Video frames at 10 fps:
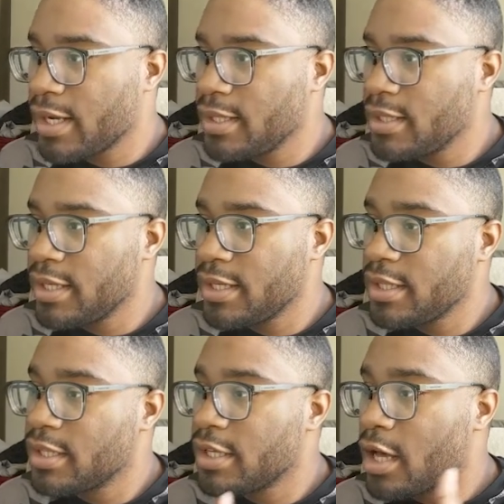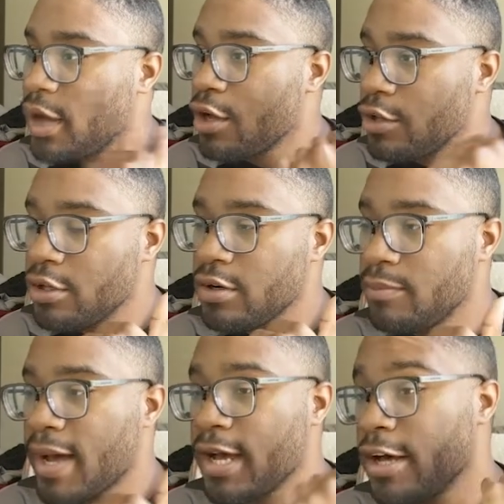And then
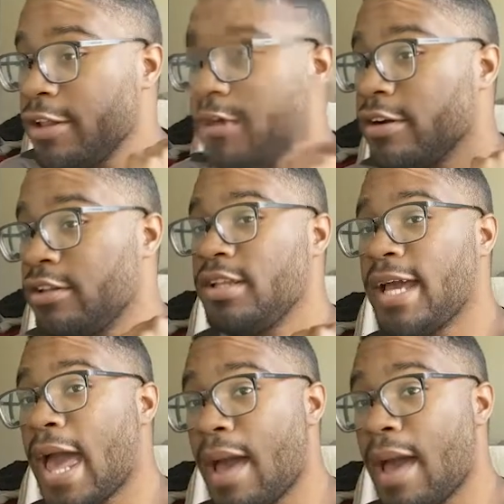my other